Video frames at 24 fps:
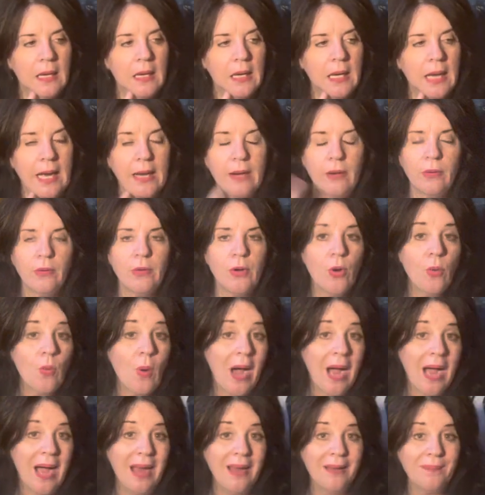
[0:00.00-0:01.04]
I don't know
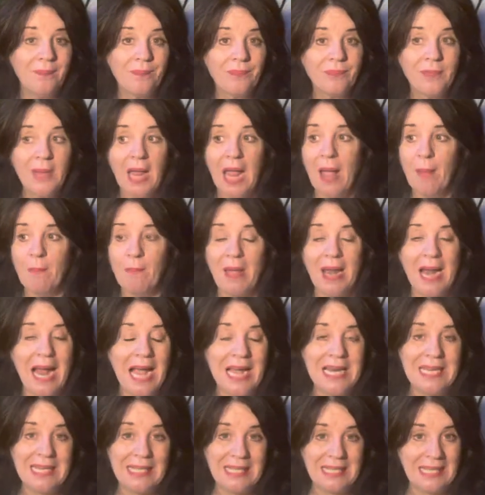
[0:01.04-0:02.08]
why, but
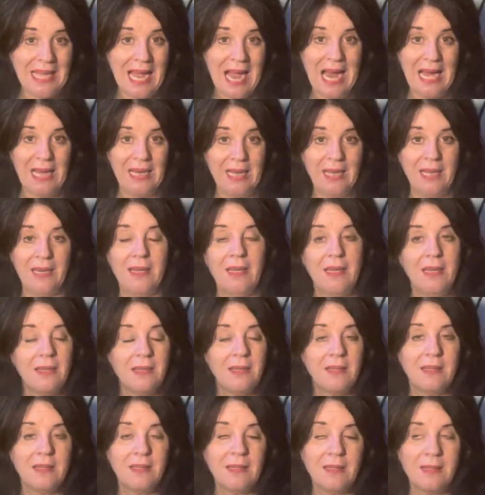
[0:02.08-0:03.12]
I decided
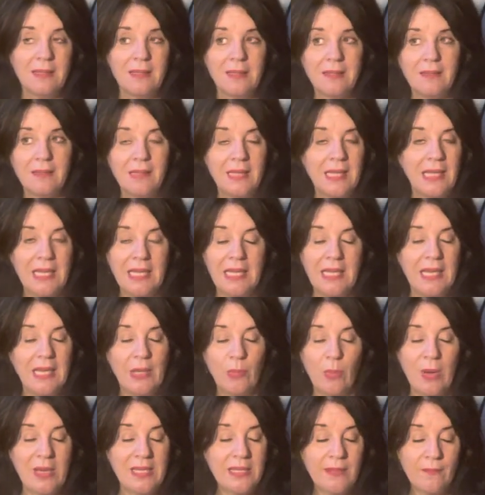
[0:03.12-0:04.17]

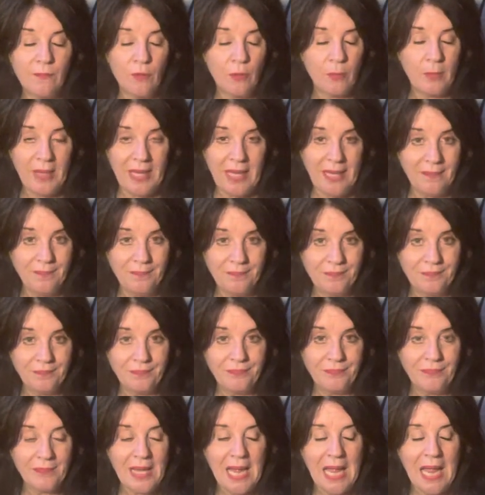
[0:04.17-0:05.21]
it wasn't for me.
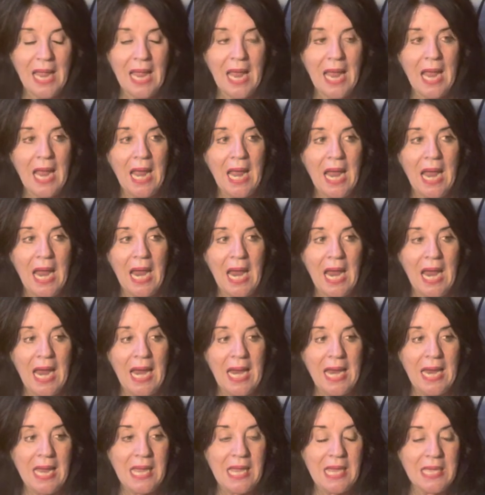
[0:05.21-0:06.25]

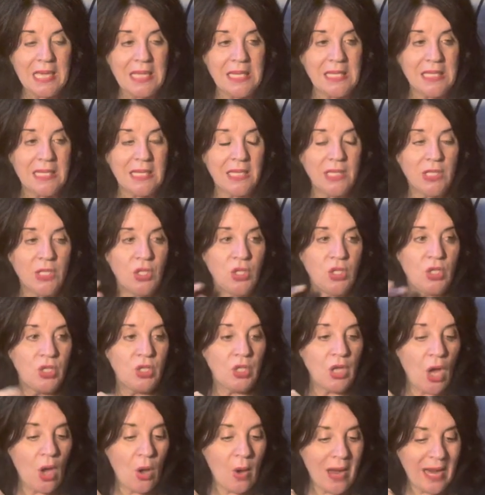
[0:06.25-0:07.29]
And
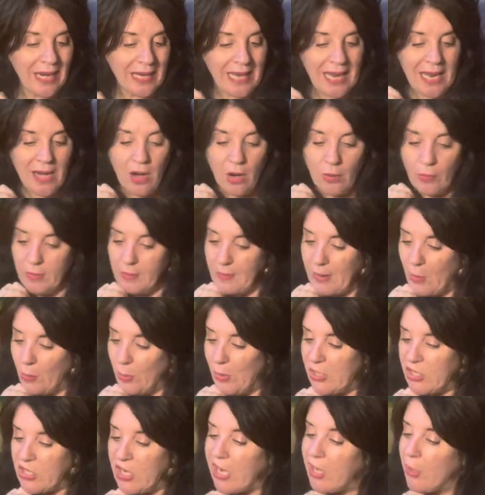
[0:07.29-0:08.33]
so I cannot remember, I
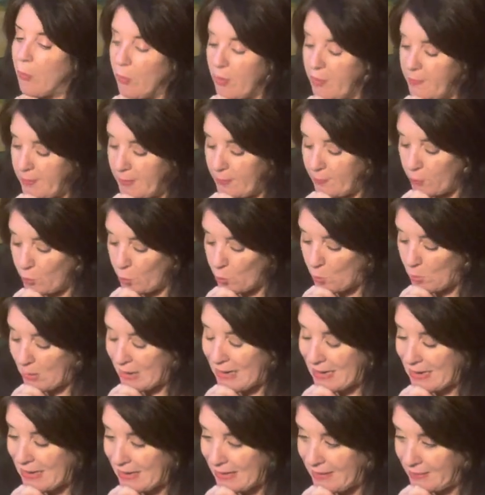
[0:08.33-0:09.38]
wish I could remember
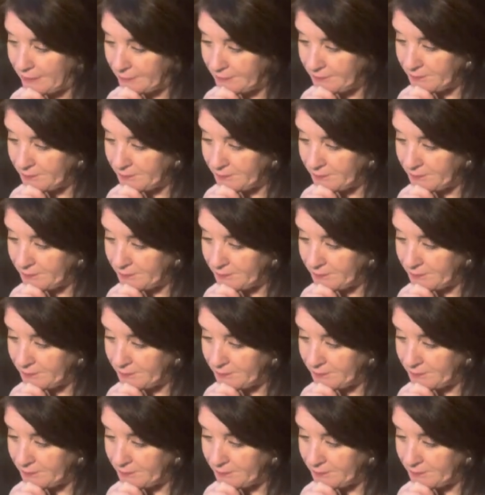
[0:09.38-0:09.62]
why.